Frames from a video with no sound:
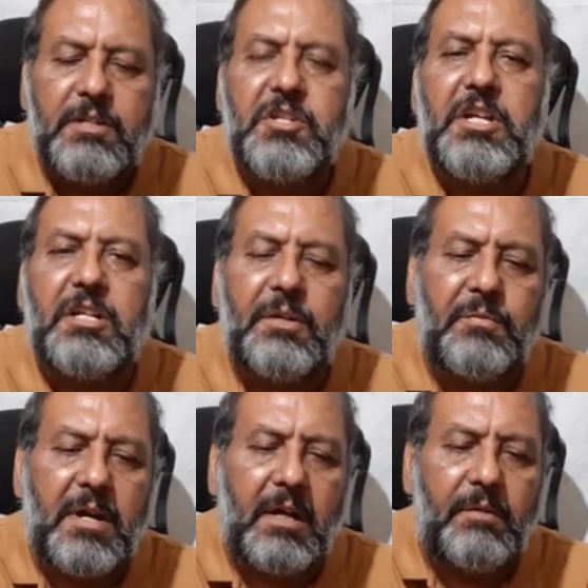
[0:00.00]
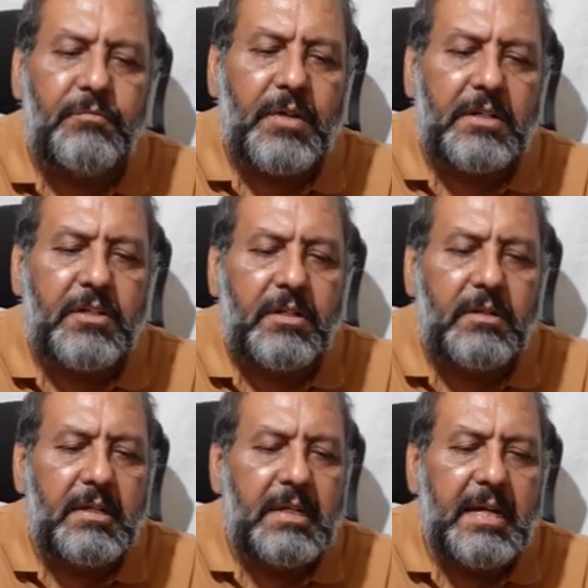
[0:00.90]
Treat the fungal infection
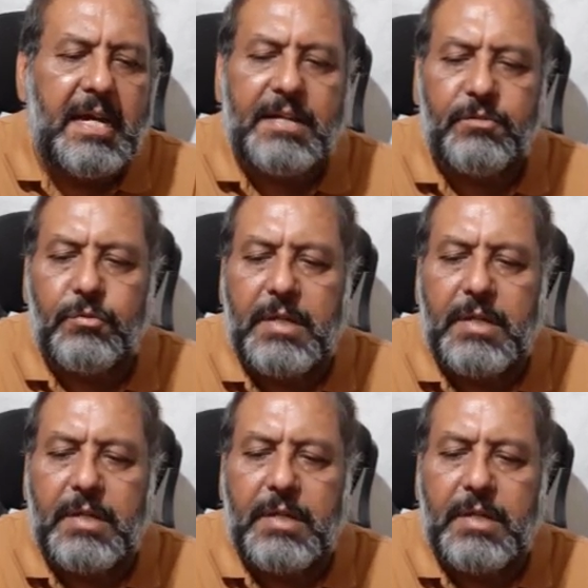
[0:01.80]
as soon